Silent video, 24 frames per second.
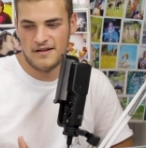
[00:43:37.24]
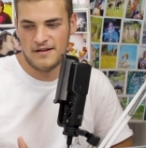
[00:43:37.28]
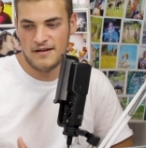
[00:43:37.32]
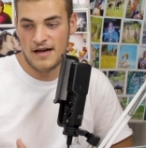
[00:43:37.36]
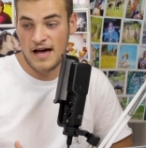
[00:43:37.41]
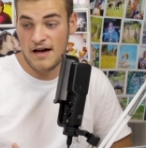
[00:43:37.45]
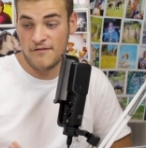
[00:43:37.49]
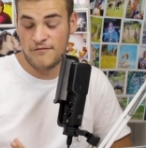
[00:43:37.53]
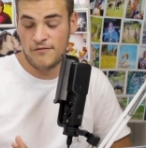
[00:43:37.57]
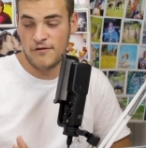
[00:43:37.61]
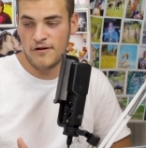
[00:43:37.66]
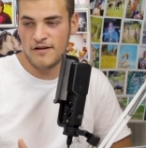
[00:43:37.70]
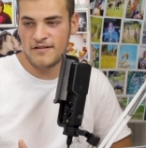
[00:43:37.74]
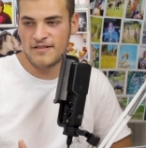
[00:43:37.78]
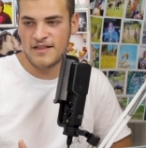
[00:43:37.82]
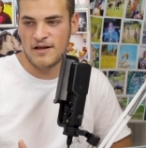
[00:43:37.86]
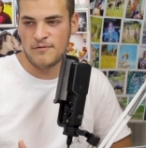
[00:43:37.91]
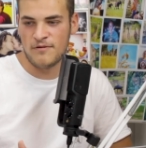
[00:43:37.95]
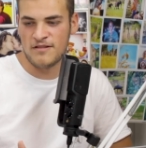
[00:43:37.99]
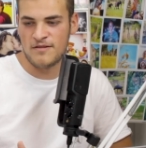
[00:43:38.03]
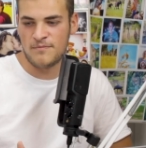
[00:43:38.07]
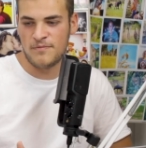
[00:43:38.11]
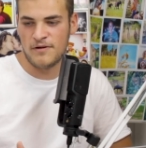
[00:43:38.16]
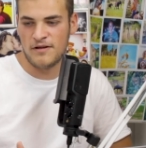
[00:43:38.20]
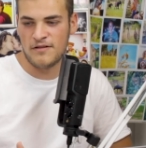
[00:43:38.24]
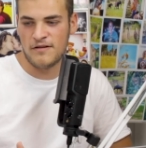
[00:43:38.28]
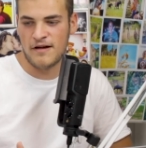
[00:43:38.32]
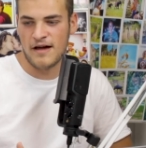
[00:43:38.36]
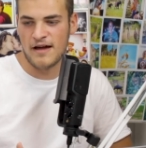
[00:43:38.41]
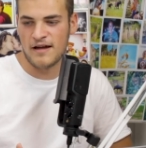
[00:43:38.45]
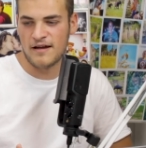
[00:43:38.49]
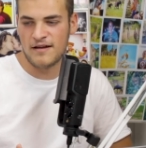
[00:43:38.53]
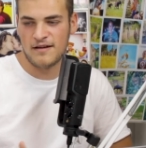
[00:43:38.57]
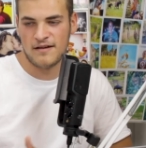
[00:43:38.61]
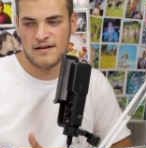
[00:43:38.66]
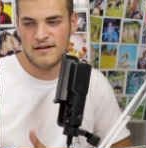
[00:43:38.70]
At first, I was a bit
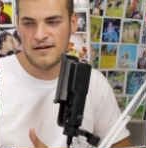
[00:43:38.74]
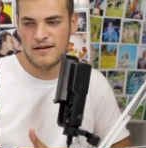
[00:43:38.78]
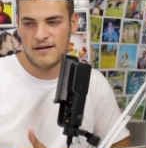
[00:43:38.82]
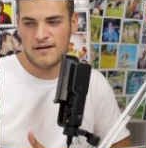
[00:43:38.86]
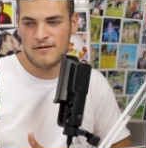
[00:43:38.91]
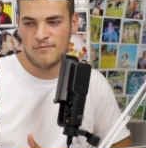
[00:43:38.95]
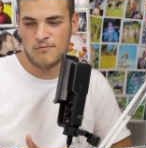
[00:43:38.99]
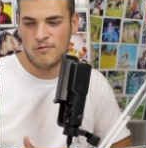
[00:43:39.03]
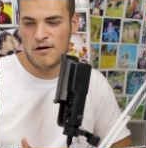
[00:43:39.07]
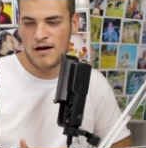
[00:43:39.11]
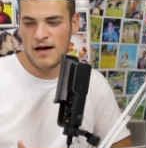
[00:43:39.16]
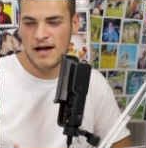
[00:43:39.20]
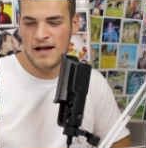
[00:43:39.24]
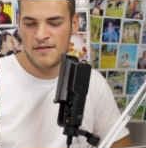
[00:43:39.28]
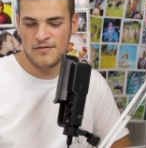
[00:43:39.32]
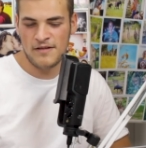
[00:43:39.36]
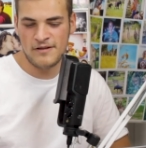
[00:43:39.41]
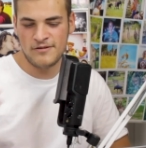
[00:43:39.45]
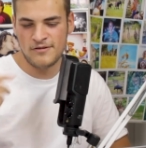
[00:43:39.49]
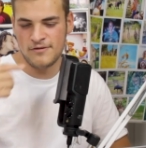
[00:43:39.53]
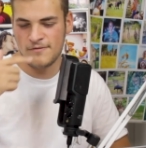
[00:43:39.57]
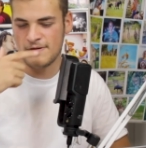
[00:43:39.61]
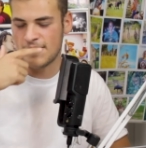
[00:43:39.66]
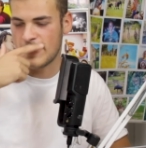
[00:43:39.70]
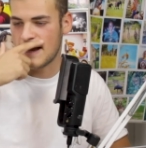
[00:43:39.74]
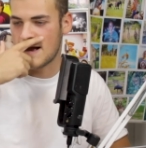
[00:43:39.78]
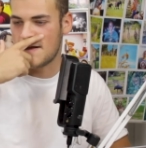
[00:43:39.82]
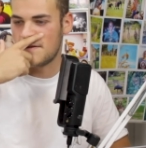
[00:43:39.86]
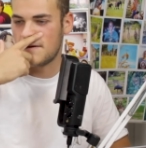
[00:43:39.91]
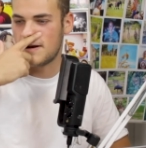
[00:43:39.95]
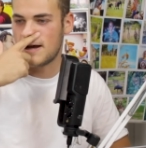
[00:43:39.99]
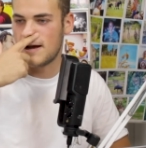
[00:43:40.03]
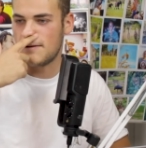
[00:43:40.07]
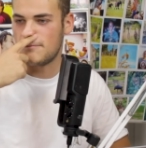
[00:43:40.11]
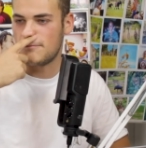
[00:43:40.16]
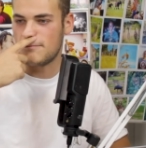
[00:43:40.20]
like, why aren't they doing it? And then
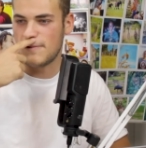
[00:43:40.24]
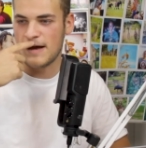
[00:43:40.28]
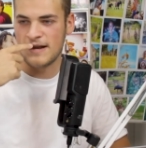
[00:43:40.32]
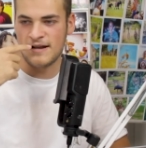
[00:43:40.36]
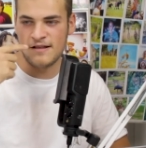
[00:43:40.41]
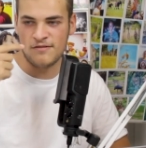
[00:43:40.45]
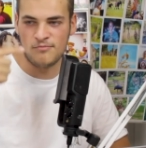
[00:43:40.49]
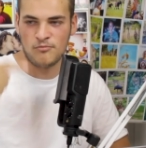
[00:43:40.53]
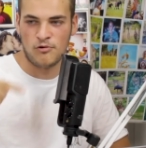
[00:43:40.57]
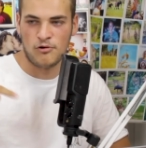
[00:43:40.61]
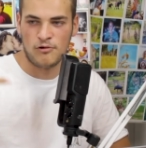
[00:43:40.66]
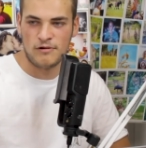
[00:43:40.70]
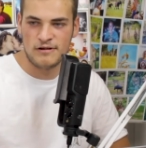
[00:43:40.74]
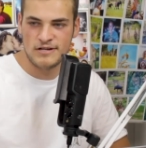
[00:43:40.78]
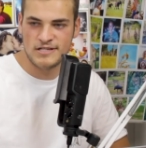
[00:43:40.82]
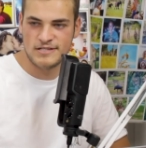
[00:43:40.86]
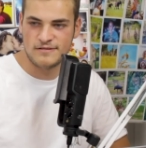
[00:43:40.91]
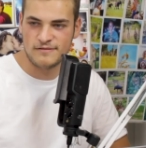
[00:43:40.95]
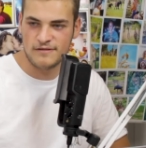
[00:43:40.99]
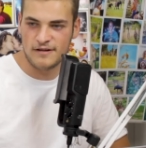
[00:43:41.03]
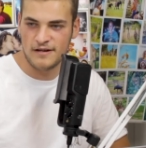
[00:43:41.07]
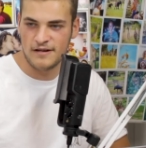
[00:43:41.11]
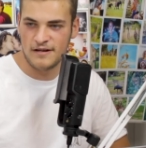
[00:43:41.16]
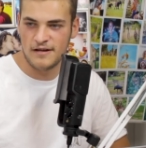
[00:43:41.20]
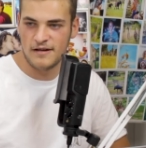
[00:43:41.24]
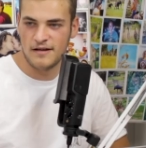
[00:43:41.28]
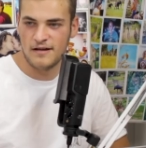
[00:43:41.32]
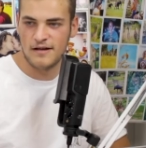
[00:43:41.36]
I read more into it,